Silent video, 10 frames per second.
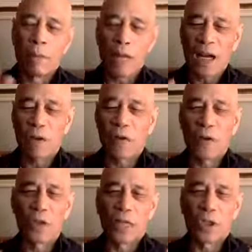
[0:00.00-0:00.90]

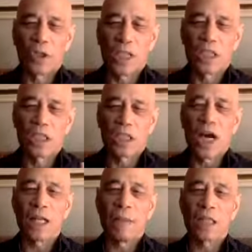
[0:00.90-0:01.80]
Powerful energy does
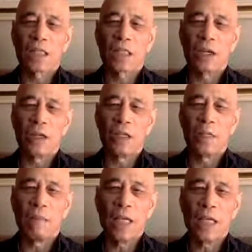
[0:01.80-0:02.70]
not necessarily
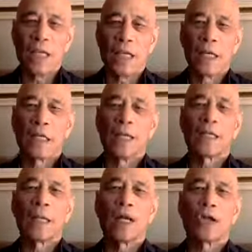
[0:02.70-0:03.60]
mean
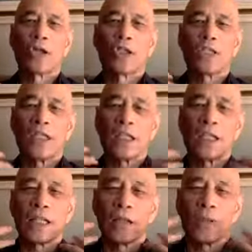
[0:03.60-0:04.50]
that they are
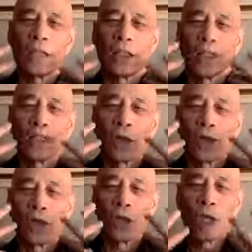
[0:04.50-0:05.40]

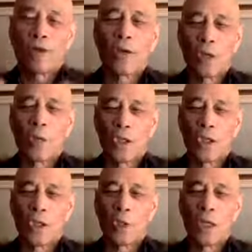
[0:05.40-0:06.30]
sharing with
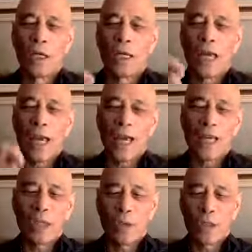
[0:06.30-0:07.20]
you
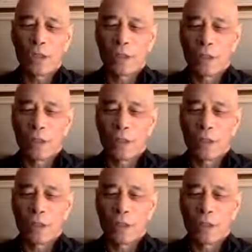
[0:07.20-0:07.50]
accurate